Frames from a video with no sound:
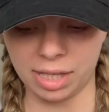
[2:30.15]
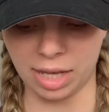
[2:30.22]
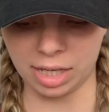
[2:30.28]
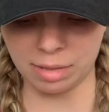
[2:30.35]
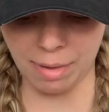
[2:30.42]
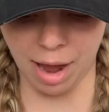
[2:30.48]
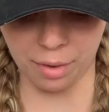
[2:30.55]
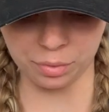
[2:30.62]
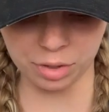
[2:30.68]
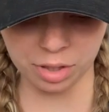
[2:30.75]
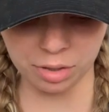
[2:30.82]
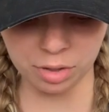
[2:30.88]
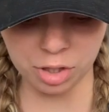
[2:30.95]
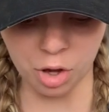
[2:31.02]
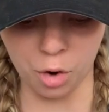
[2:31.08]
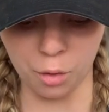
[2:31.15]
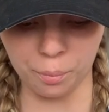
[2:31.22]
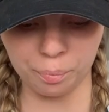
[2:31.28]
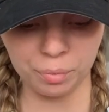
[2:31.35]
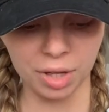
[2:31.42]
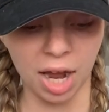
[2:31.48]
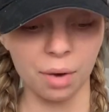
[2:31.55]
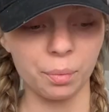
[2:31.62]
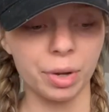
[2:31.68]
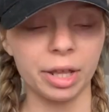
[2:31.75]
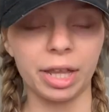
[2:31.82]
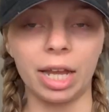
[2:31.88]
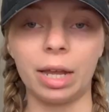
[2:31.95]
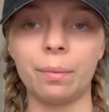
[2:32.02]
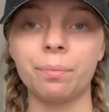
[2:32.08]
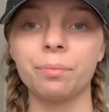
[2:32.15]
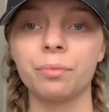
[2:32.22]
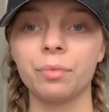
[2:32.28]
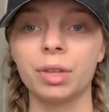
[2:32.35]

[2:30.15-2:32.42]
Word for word: 6 pounds. So God willing,